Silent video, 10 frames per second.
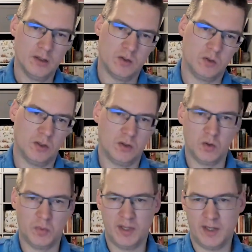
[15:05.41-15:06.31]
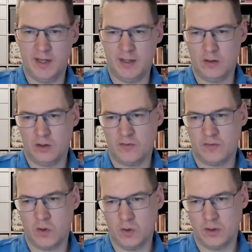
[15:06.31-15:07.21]
to not duplicate a lot of
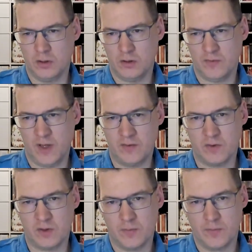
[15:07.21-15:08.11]
code and a lot of effort.